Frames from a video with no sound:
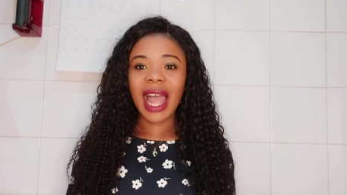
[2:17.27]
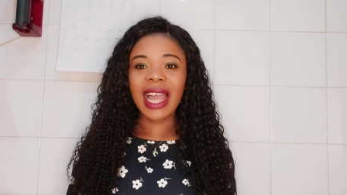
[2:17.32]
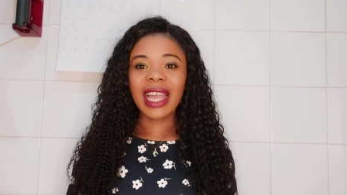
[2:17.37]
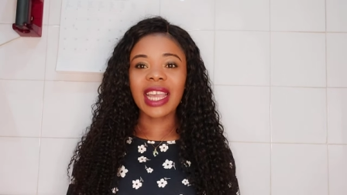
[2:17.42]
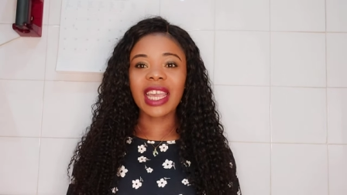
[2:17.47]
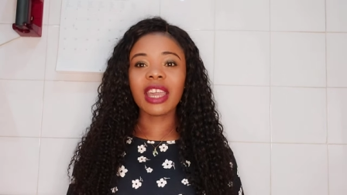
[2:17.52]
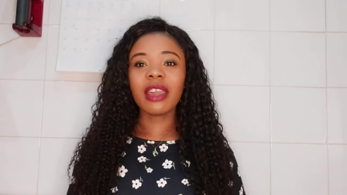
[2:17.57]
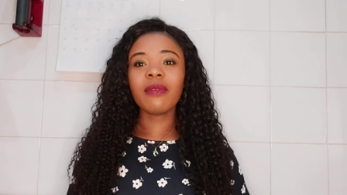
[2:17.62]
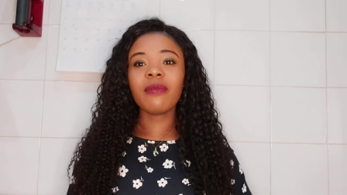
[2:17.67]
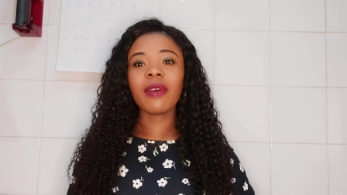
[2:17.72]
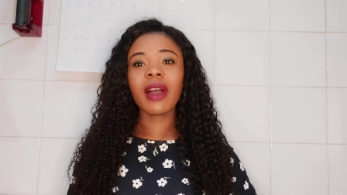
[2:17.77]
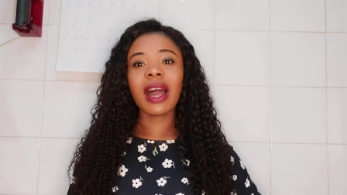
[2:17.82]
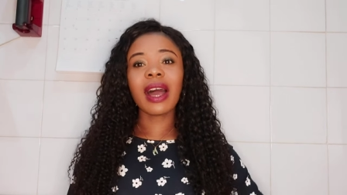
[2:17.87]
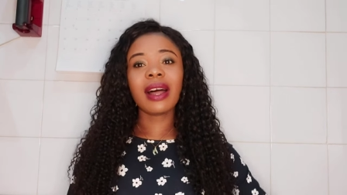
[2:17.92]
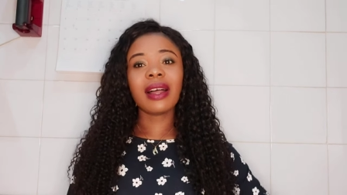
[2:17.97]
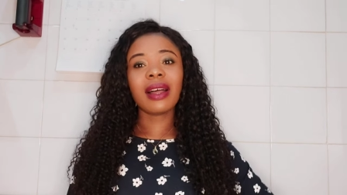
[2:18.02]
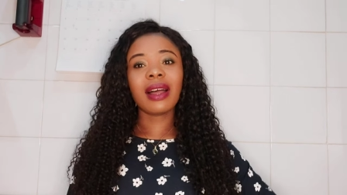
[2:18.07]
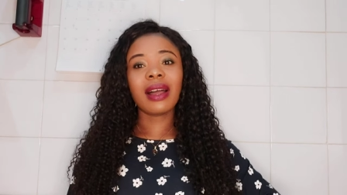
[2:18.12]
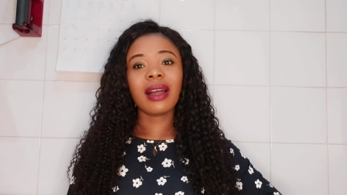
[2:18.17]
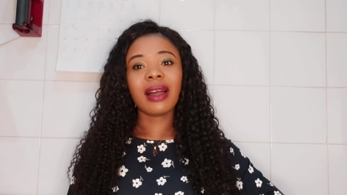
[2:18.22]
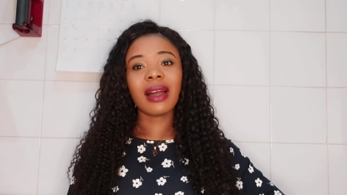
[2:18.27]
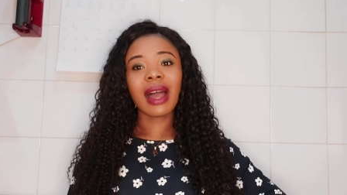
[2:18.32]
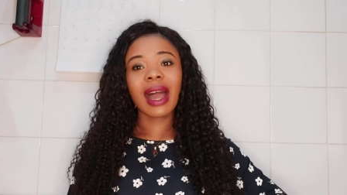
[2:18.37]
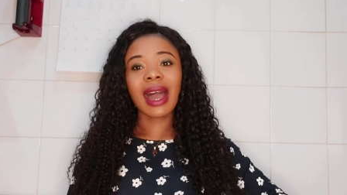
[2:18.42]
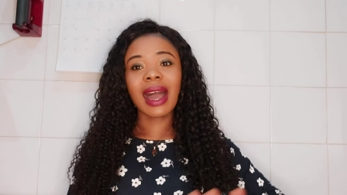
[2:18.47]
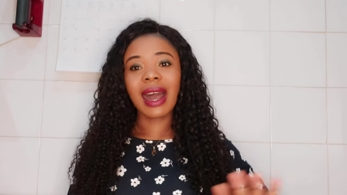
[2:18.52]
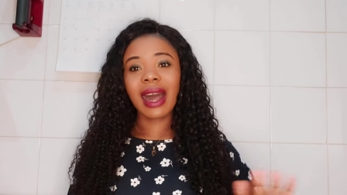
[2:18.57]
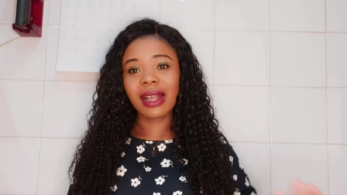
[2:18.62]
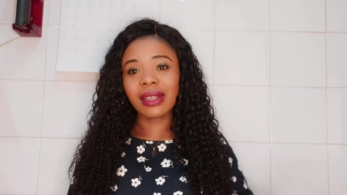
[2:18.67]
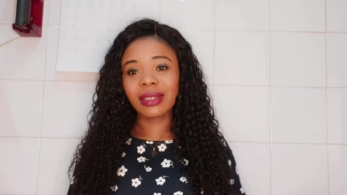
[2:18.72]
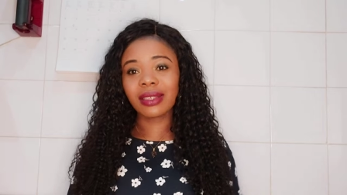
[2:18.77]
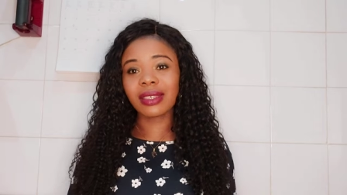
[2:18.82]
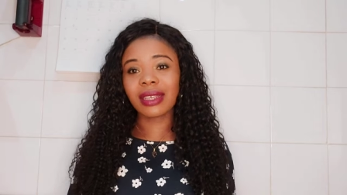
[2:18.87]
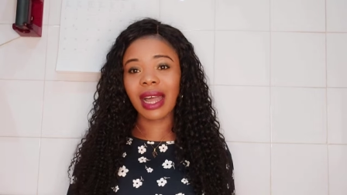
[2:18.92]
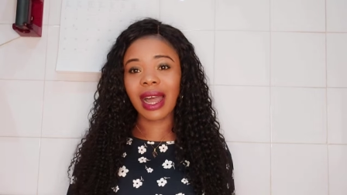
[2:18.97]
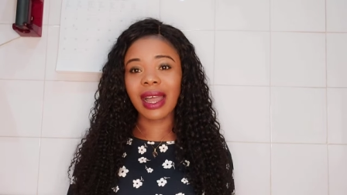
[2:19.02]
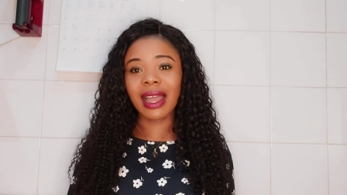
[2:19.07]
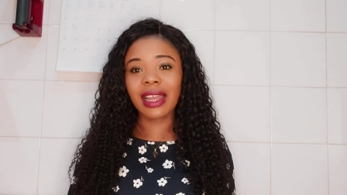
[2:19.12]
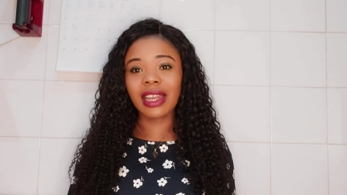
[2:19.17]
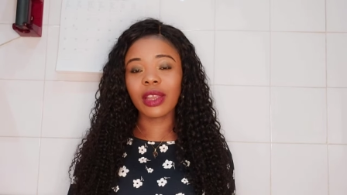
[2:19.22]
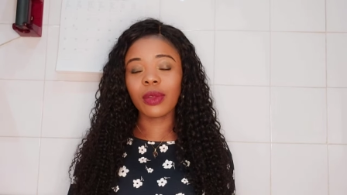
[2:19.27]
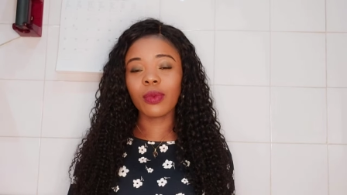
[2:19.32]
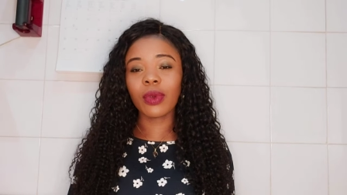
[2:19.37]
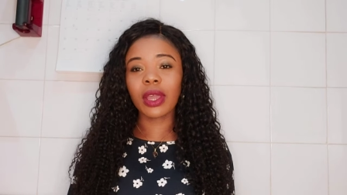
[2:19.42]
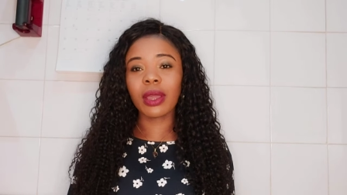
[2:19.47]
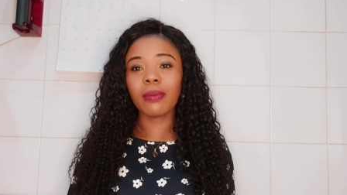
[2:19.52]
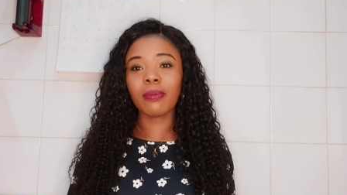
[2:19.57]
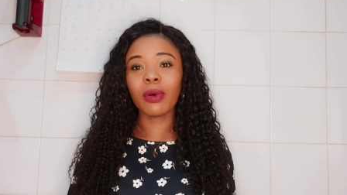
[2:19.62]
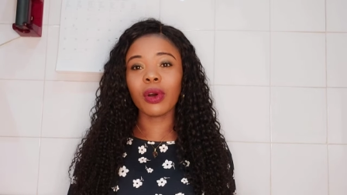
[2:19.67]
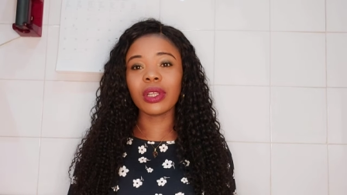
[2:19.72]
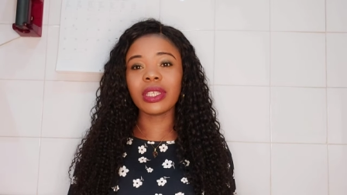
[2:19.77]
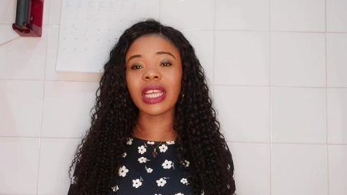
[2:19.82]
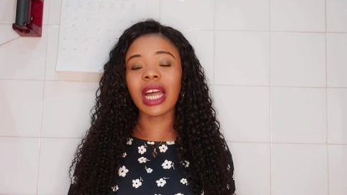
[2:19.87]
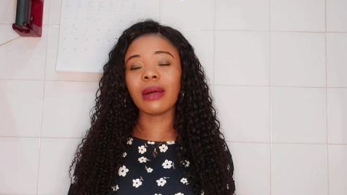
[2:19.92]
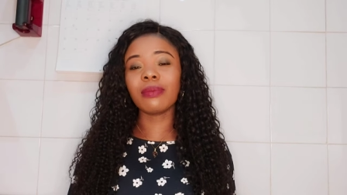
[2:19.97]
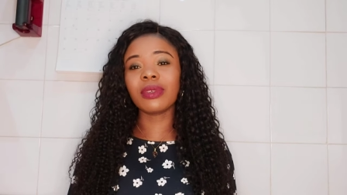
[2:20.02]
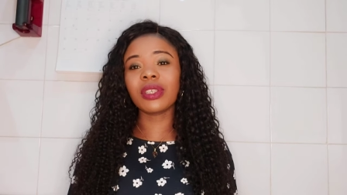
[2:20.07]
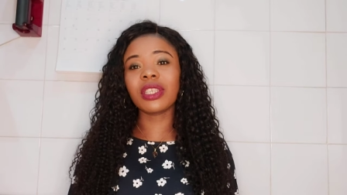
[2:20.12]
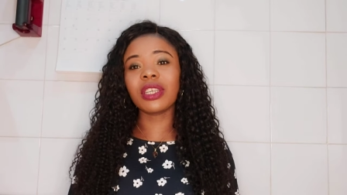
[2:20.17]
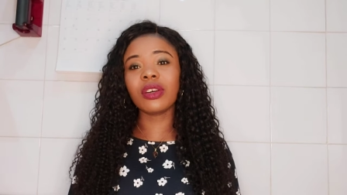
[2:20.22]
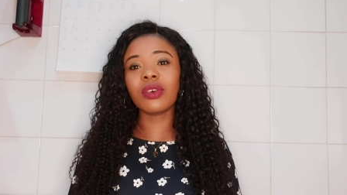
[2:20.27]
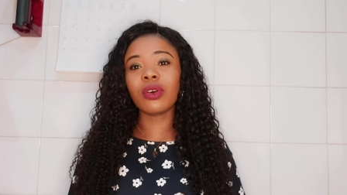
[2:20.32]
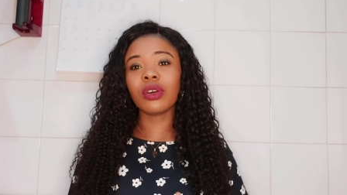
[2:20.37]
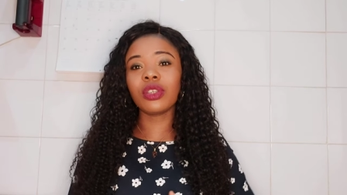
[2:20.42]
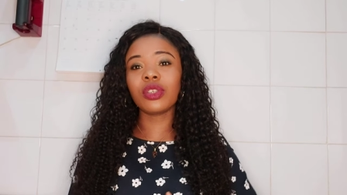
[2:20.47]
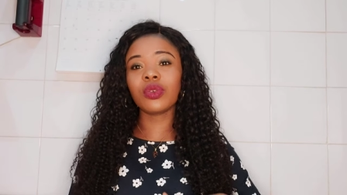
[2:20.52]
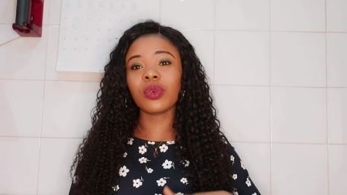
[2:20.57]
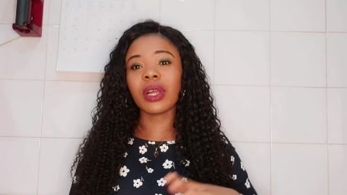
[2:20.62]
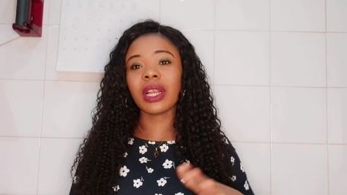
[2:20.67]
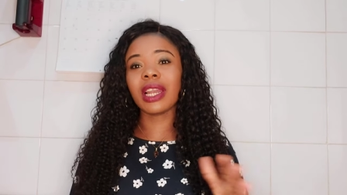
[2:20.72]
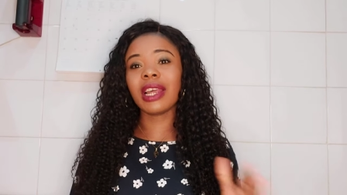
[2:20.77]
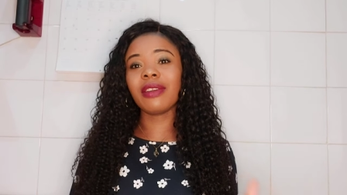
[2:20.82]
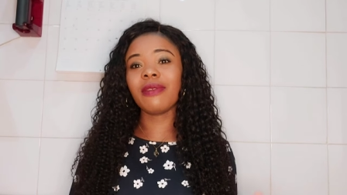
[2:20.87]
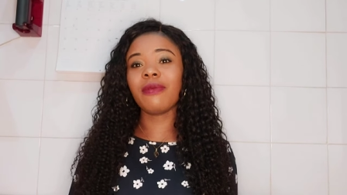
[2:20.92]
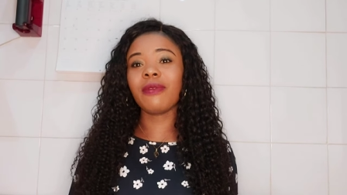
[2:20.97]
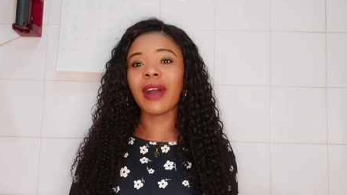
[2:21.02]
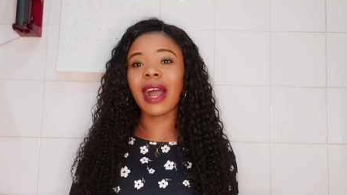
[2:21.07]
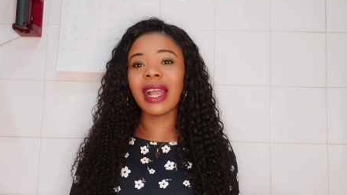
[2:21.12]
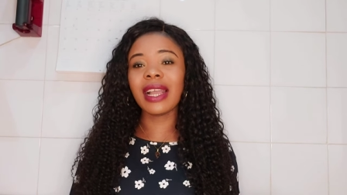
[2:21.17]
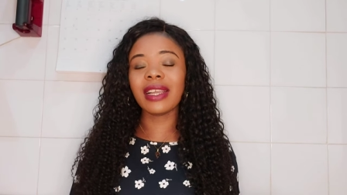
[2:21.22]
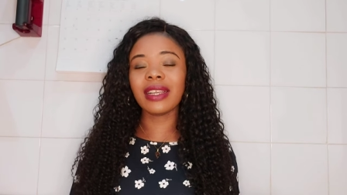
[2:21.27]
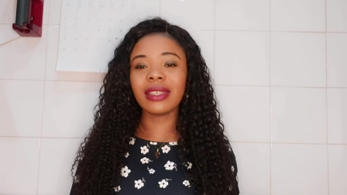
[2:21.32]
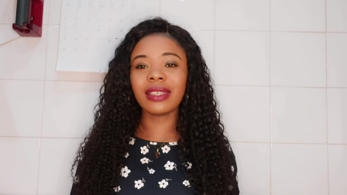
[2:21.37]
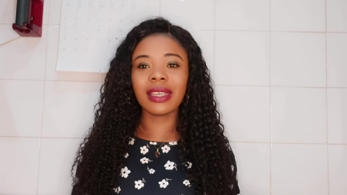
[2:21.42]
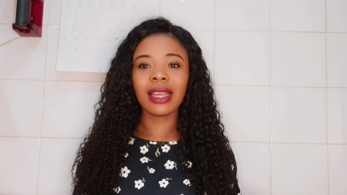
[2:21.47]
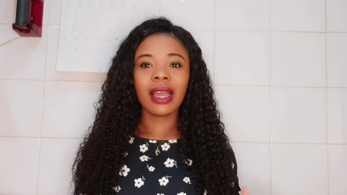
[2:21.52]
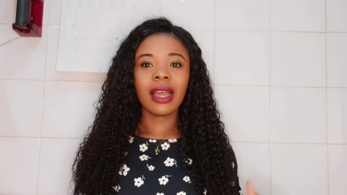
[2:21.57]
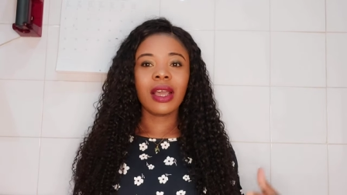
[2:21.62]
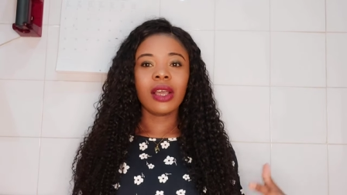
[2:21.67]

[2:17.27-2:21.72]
I give her a answer anyway, but I'm still going to clarify it.